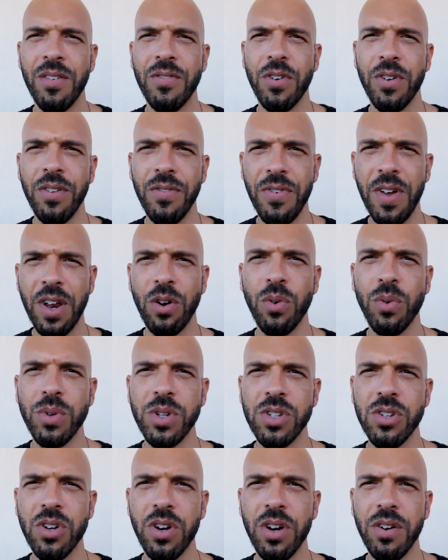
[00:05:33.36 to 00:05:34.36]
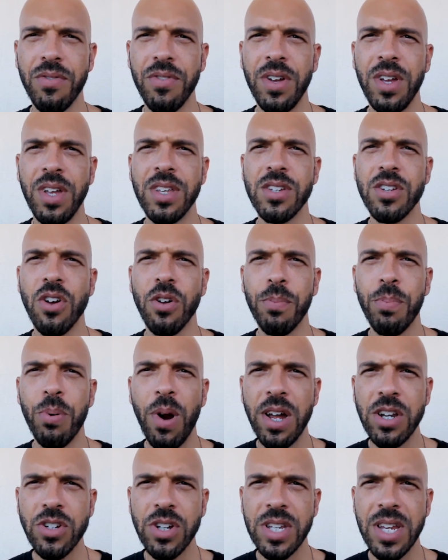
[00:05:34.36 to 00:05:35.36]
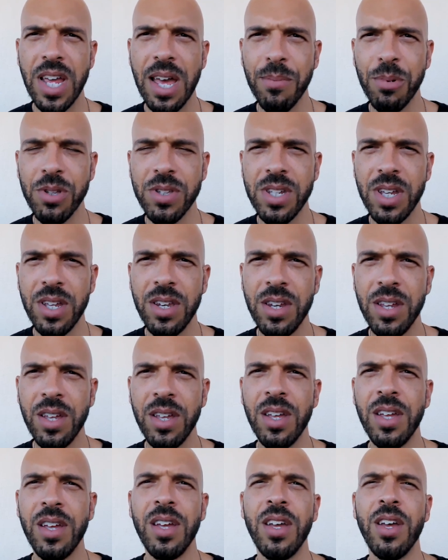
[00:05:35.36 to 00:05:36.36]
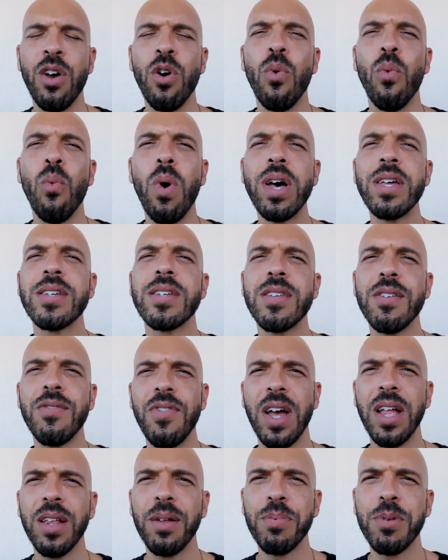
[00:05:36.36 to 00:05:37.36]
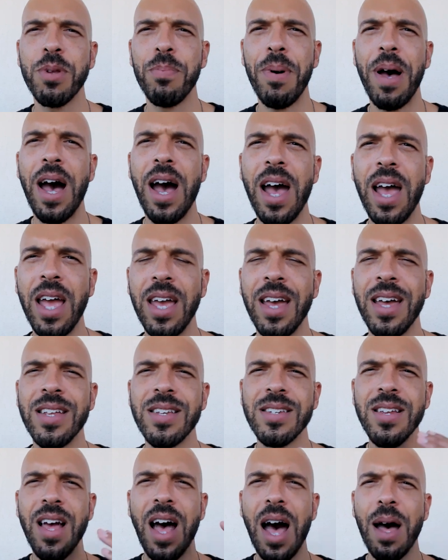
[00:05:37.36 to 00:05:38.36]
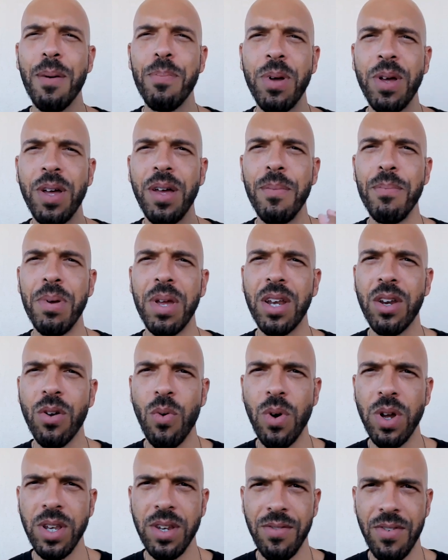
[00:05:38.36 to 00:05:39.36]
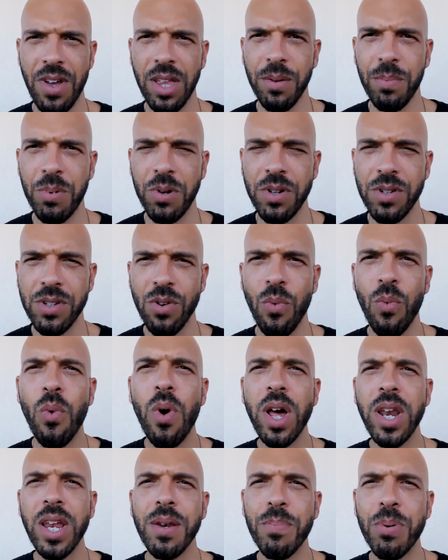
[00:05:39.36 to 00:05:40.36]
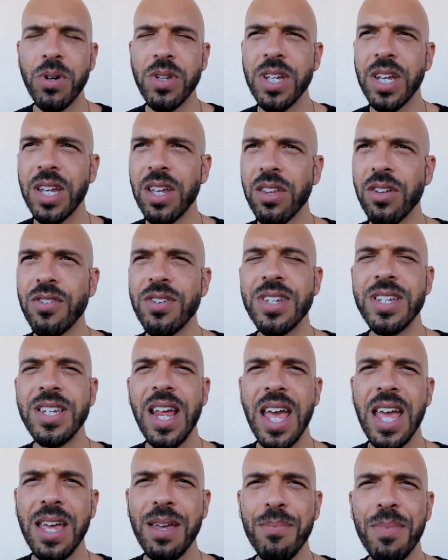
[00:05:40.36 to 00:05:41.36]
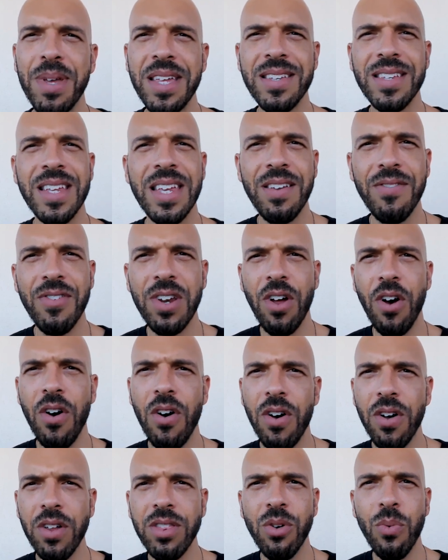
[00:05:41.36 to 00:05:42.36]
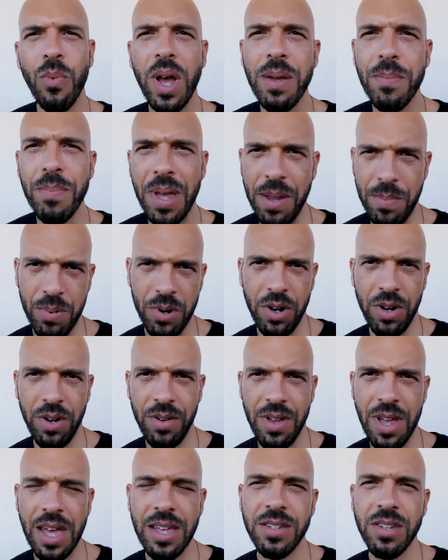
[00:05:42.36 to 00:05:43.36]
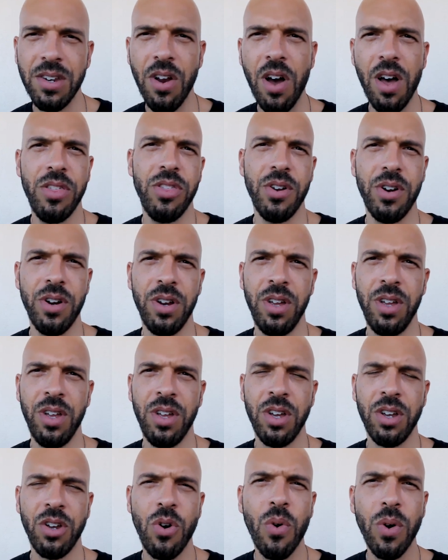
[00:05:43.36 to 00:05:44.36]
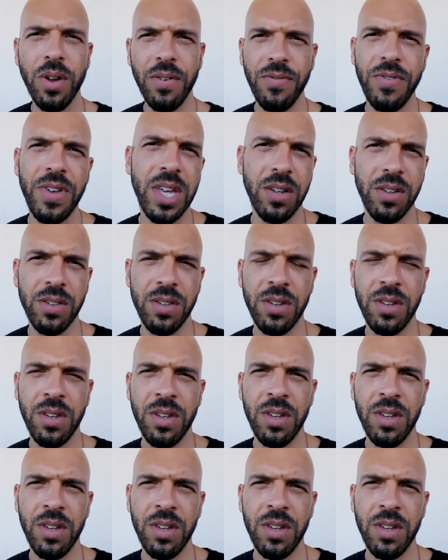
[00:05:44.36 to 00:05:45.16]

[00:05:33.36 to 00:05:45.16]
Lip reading: for the Federal Reserve, it's called Project Hamilton, was developed by top Bitcoin developers. One in particular's name is even on the white paper as an author, Corey Field,